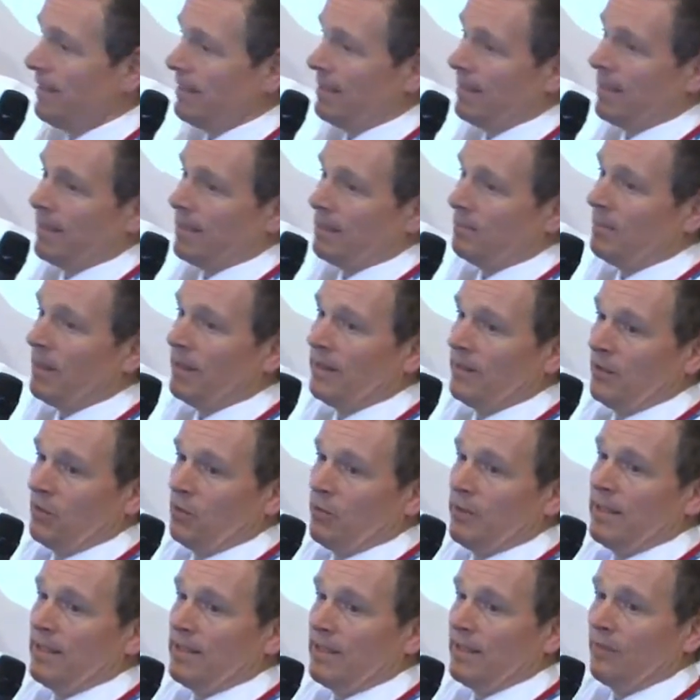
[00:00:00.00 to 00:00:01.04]
6 months,
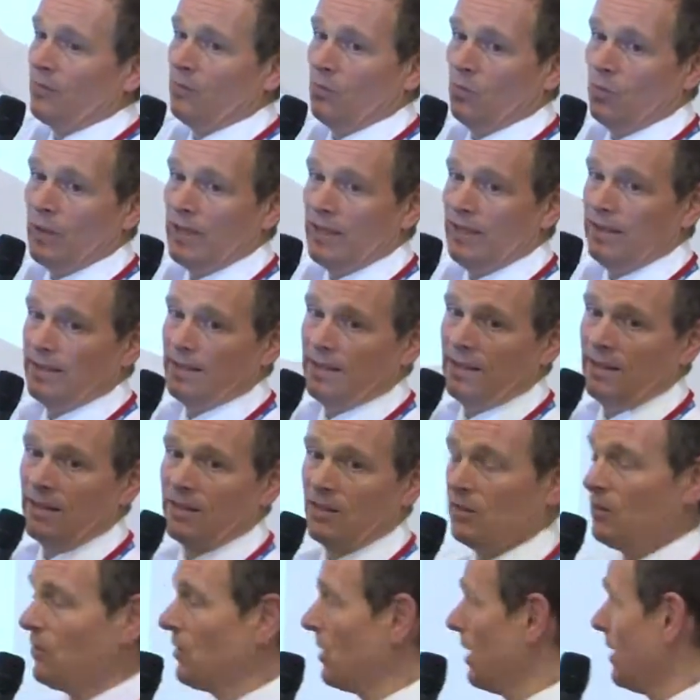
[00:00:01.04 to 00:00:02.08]
27 weeks in the
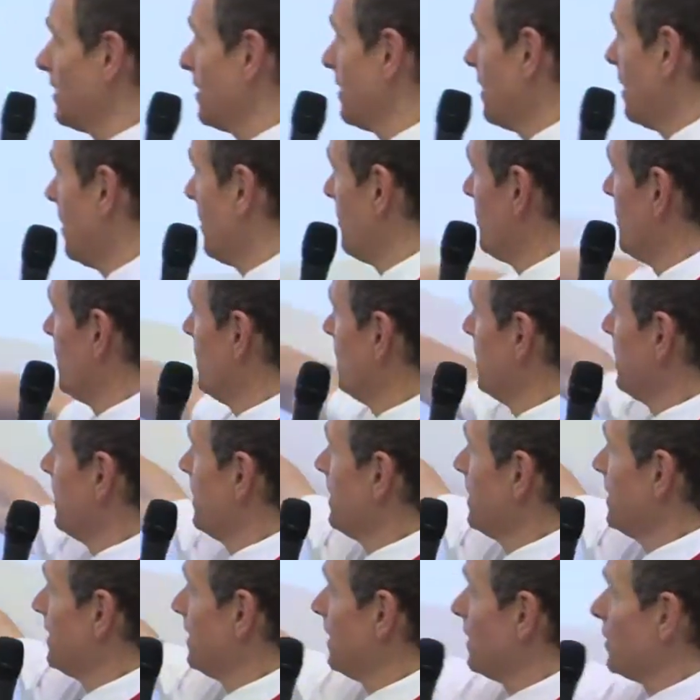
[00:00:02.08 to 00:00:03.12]
sunitinib arm,
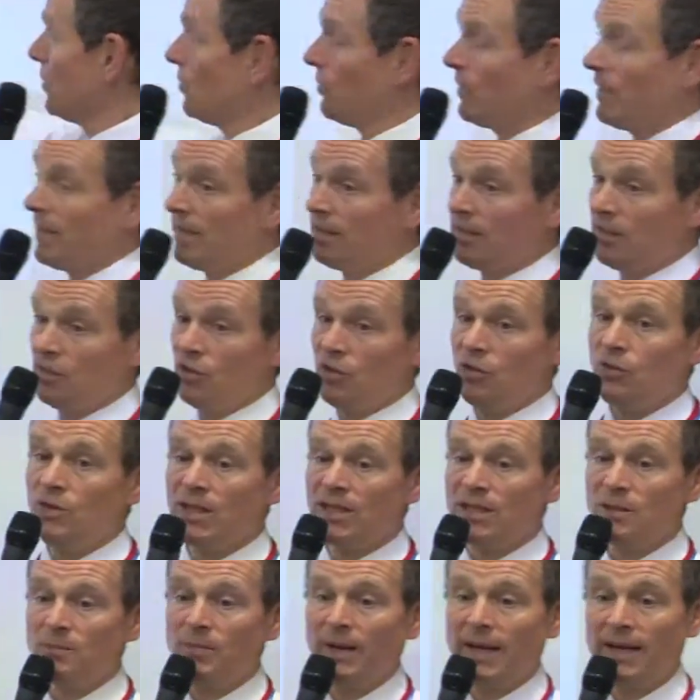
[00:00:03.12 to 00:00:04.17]
6 weeks as you'd
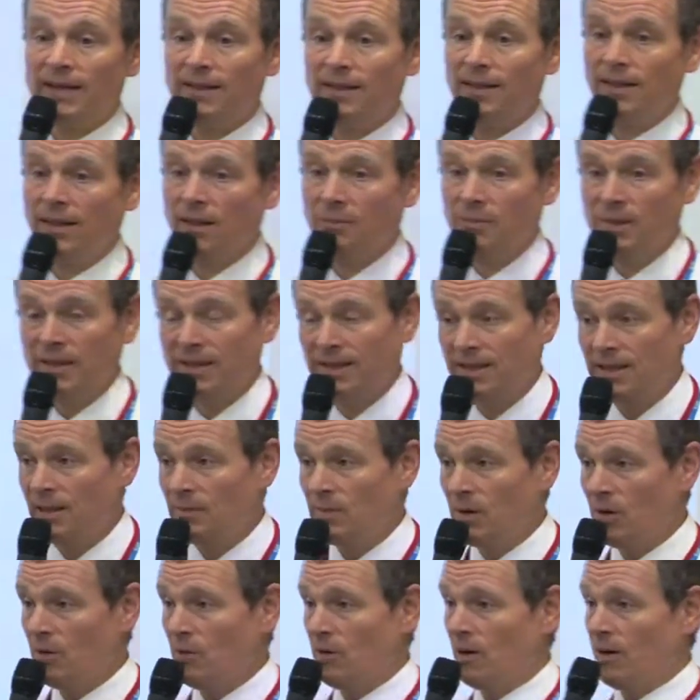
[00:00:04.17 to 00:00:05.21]
expect in the
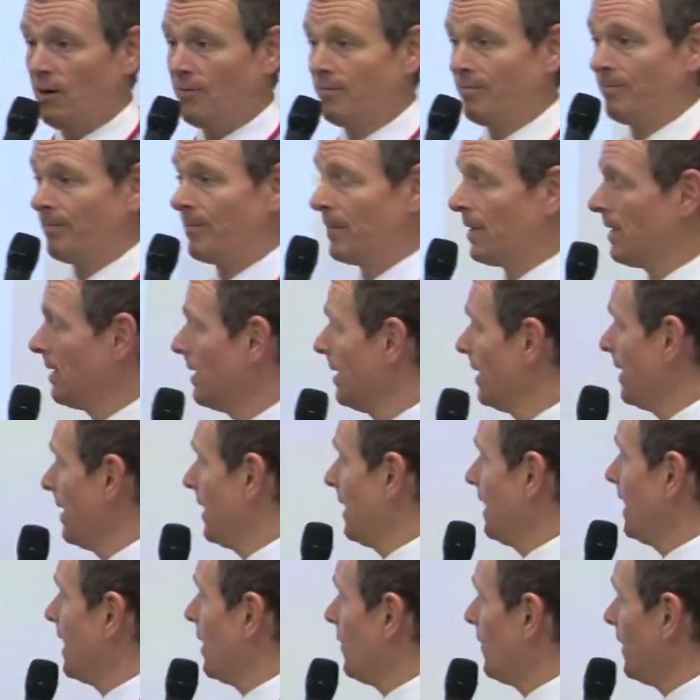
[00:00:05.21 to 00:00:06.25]
placebo arm.
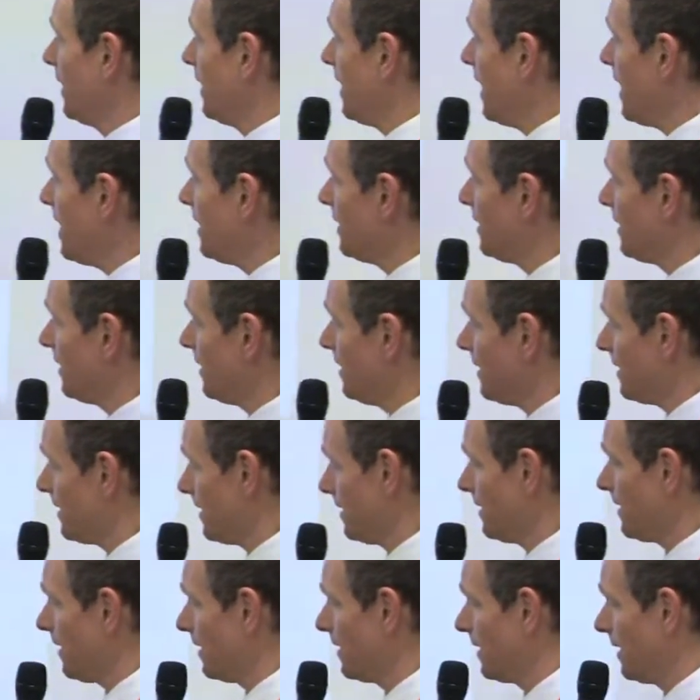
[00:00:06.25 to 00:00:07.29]
Now again, in this
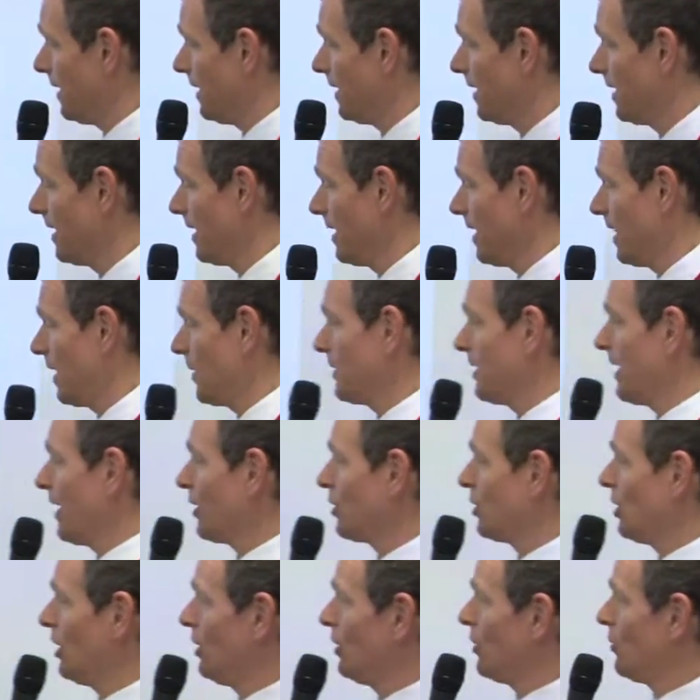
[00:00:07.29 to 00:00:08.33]
study, there was
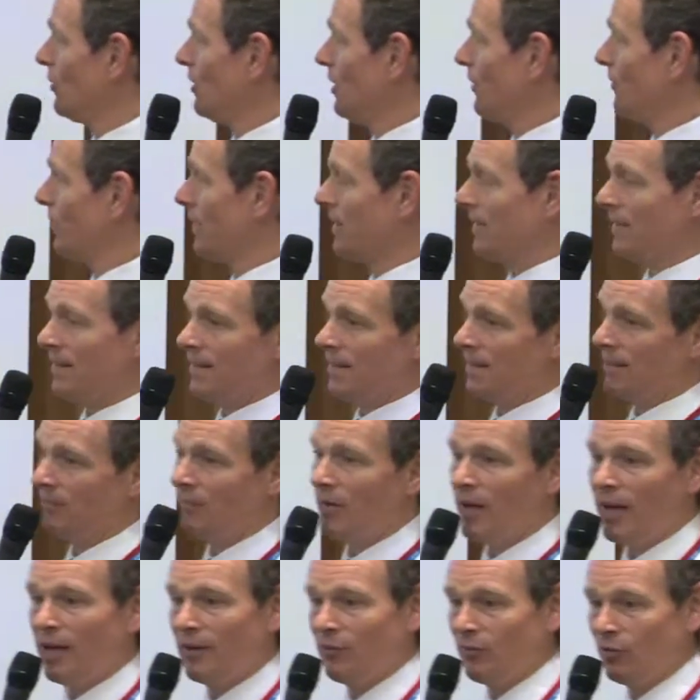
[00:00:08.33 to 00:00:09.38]
actually no difference in
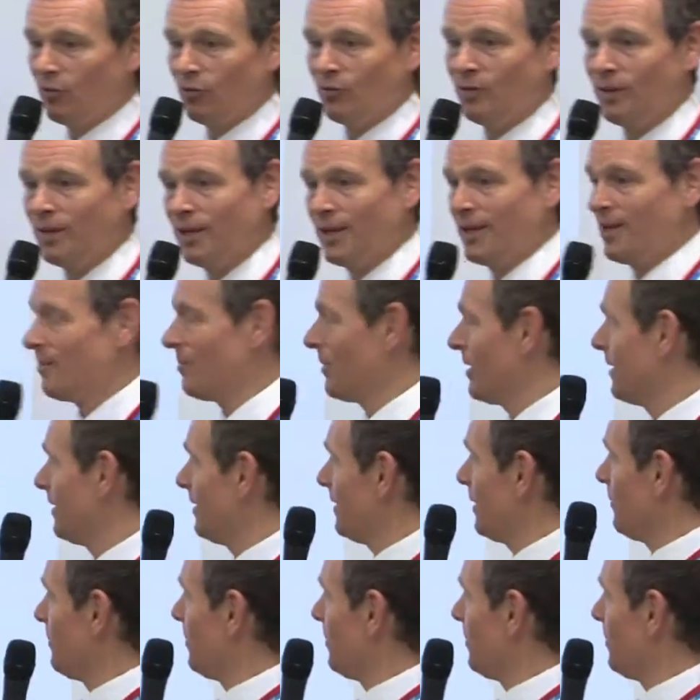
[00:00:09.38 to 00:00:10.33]
survival because the